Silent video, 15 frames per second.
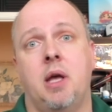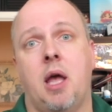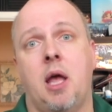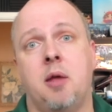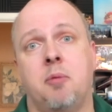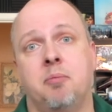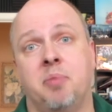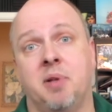
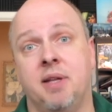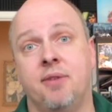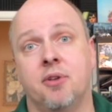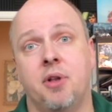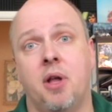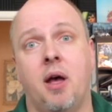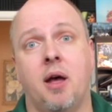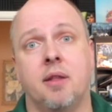And believe it or
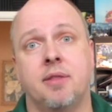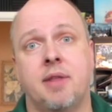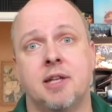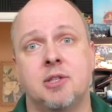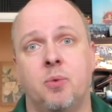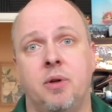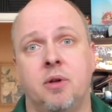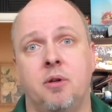not,
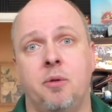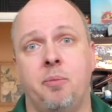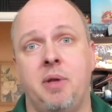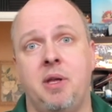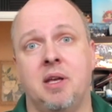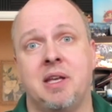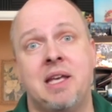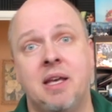that's where you're going to
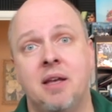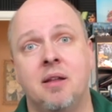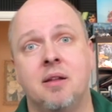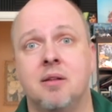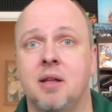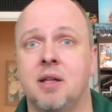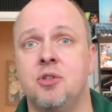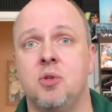be
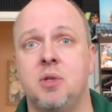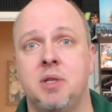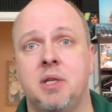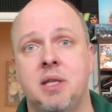again as you